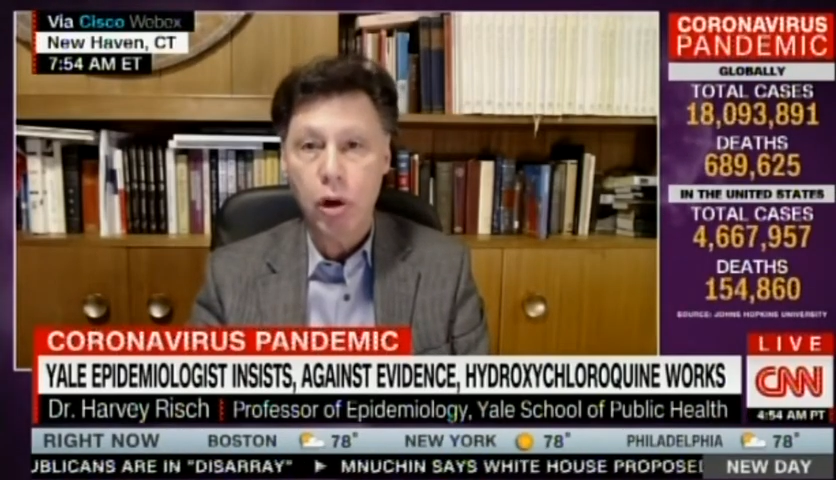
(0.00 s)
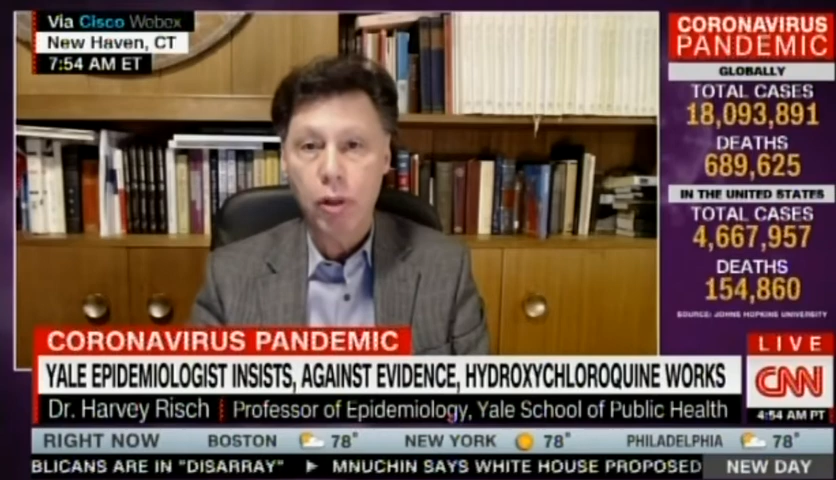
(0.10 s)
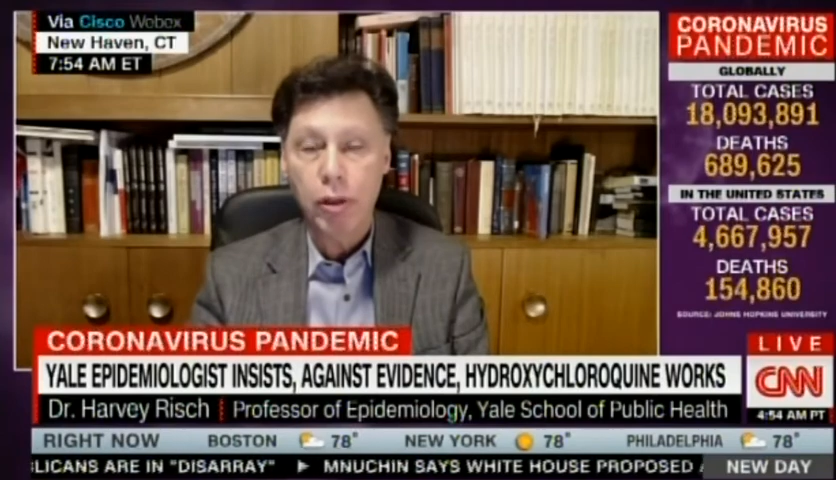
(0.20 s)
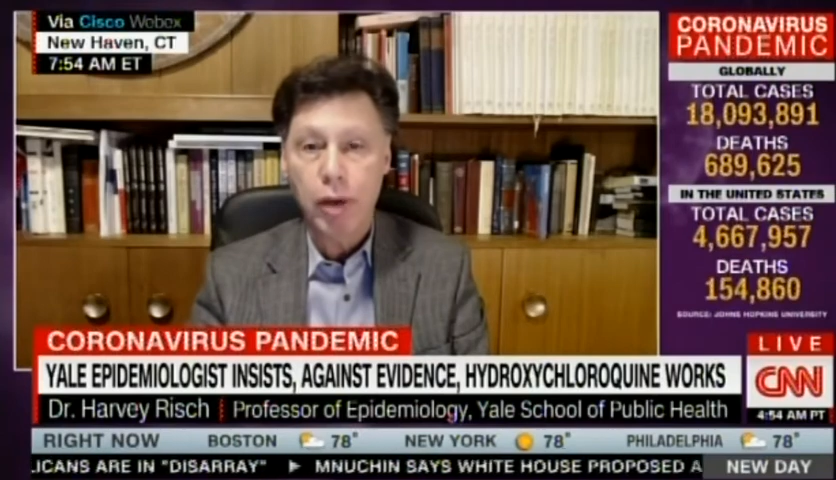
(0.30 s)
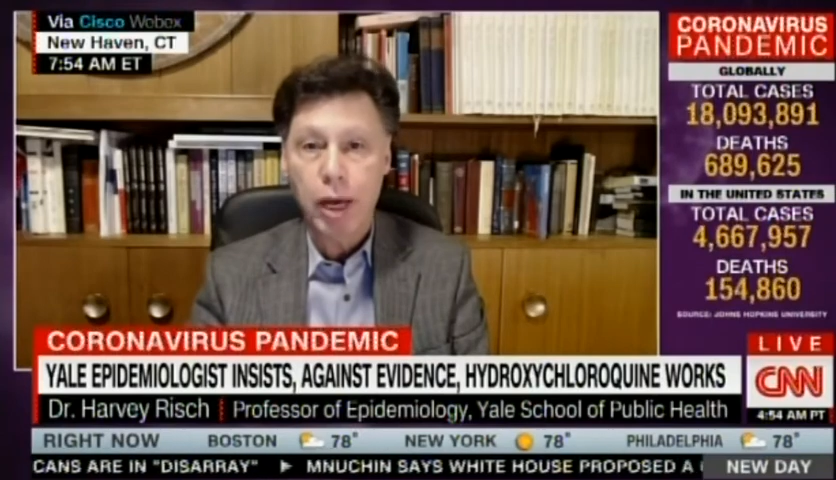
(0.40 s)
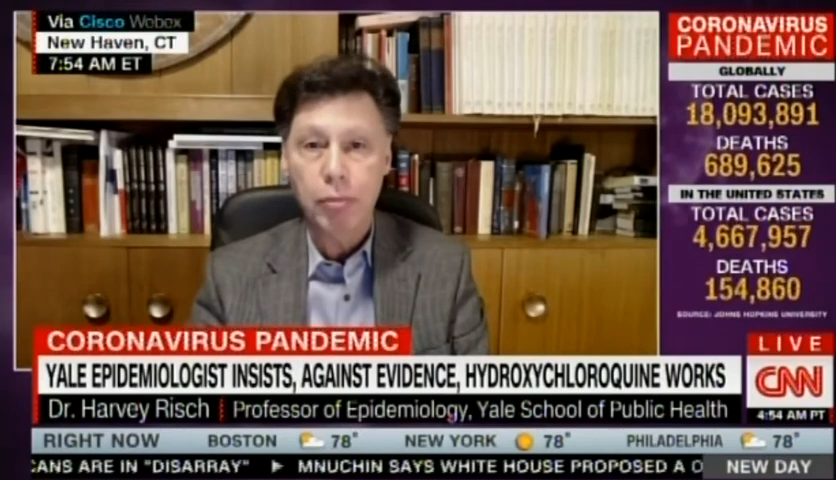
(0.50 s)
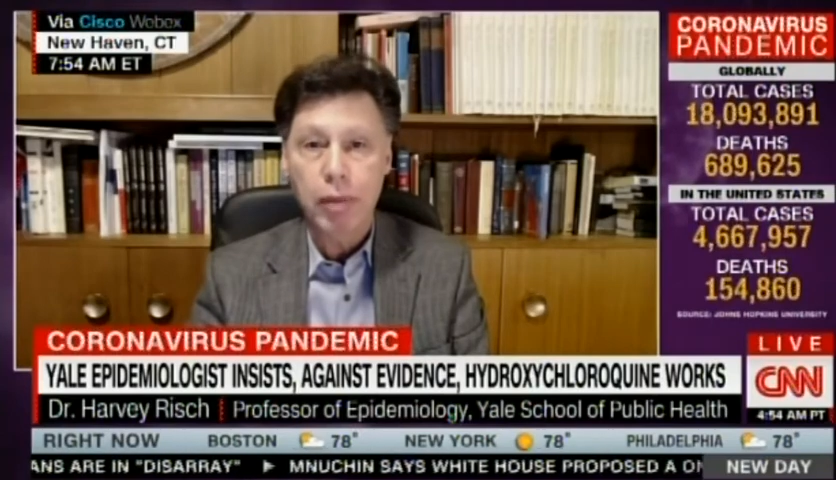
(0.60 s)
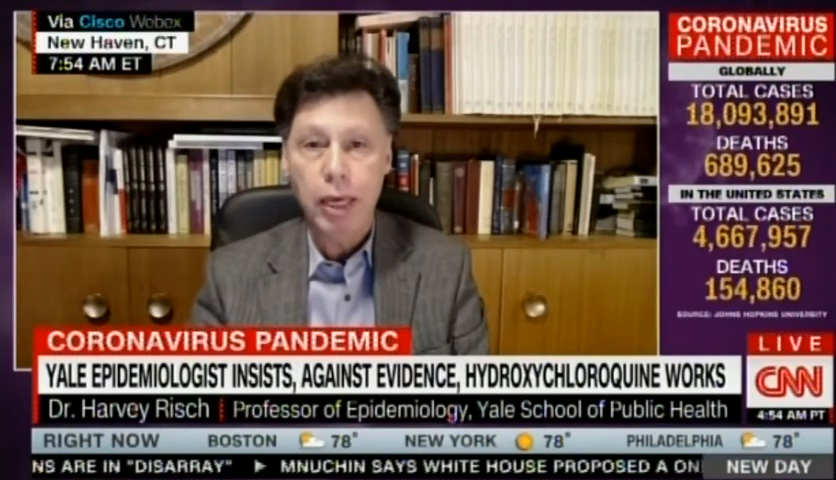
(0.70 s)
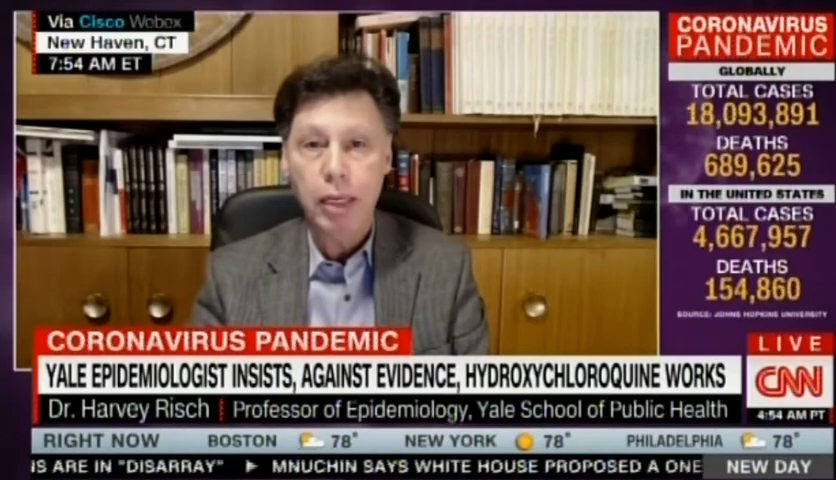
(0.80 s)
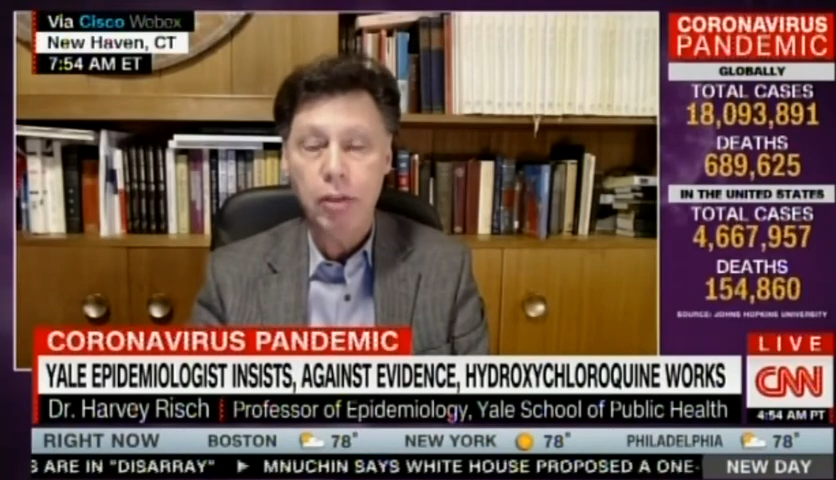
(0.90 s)
all the time,
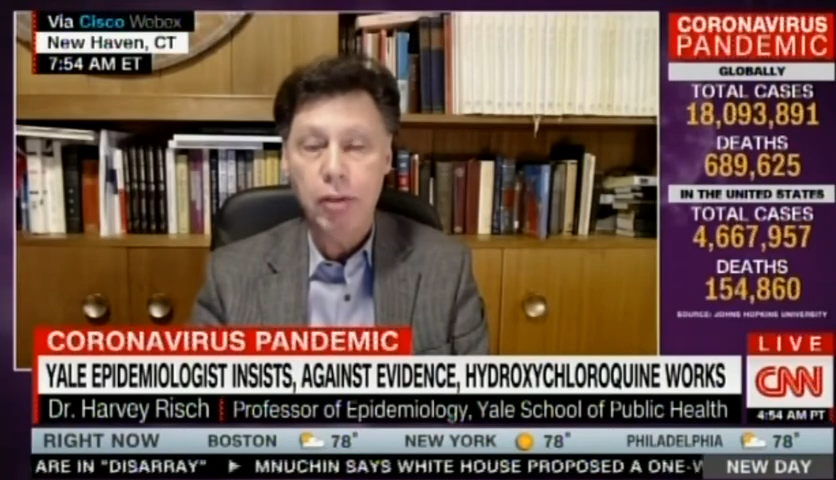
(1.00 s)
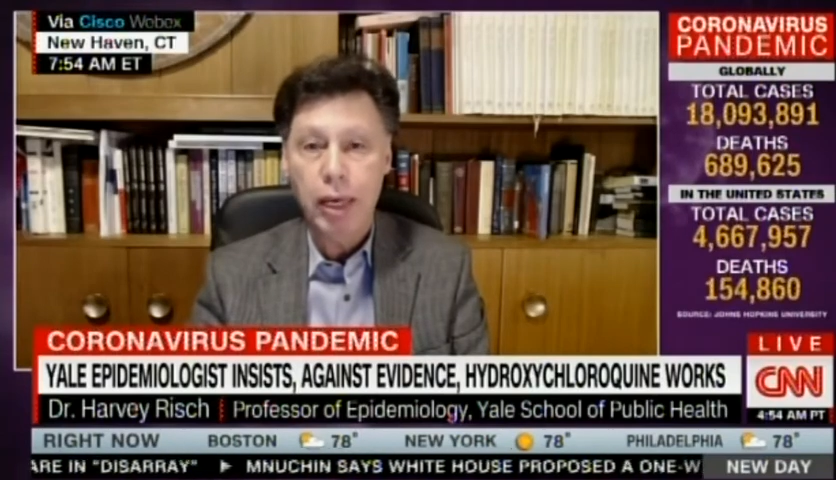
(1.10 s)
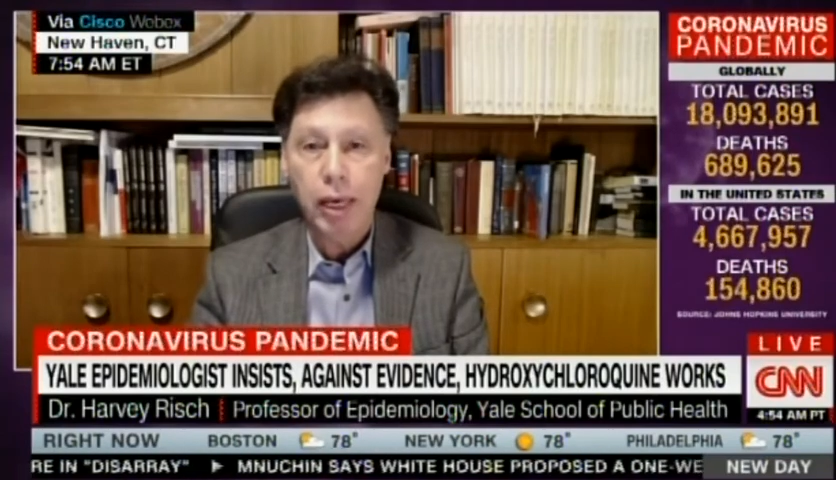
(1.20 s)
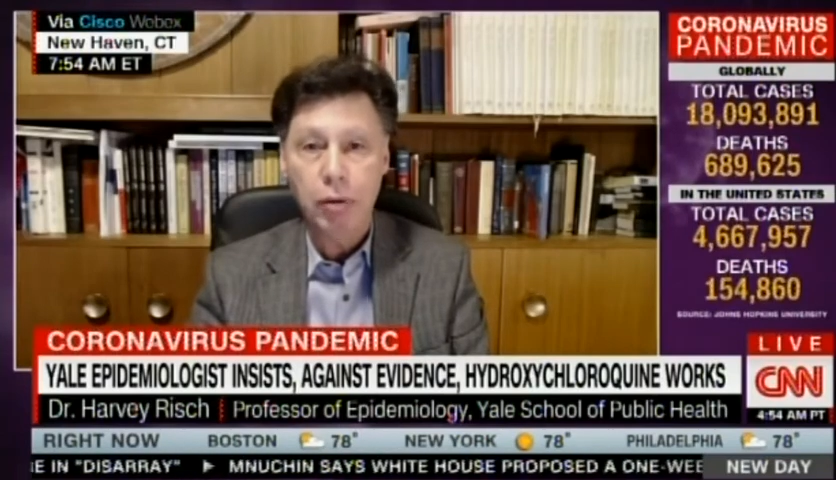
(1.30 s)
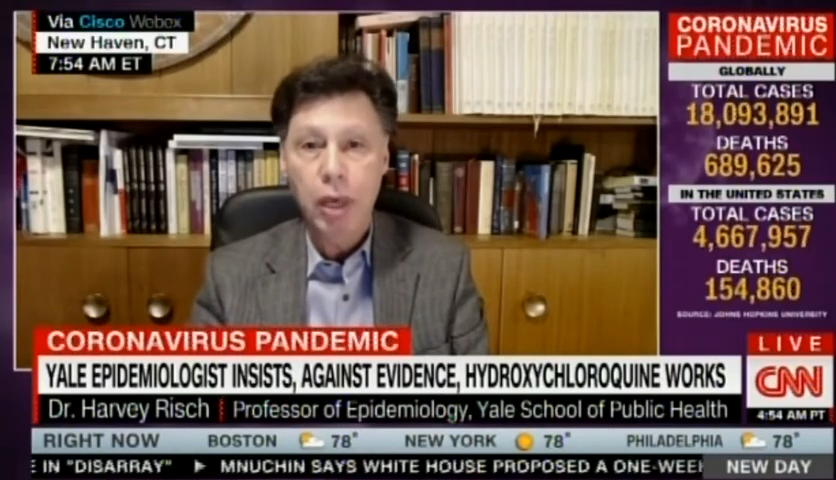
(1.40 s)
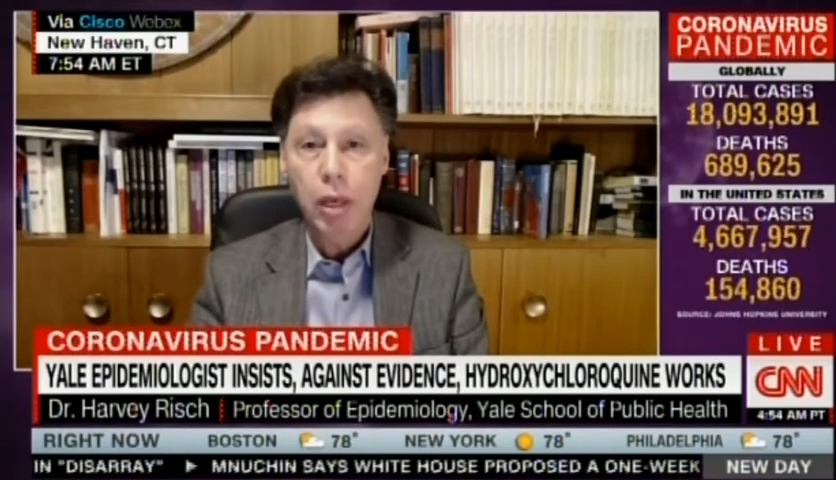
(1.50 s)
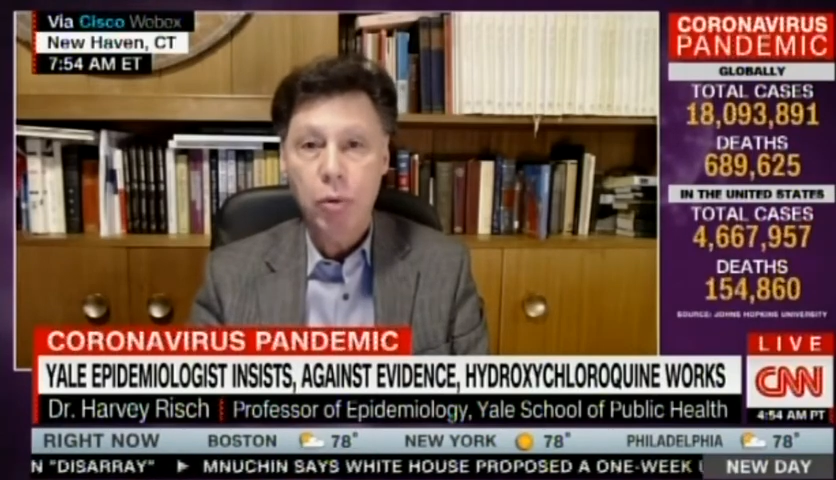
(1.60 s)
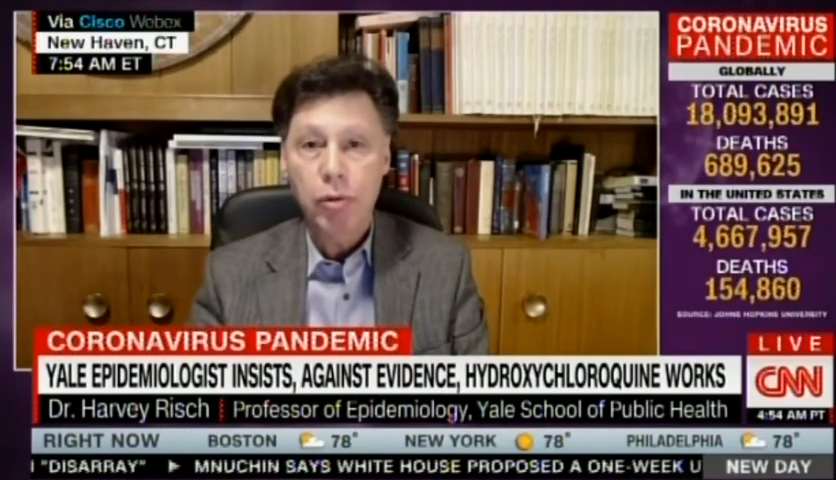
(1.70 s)
day in day out,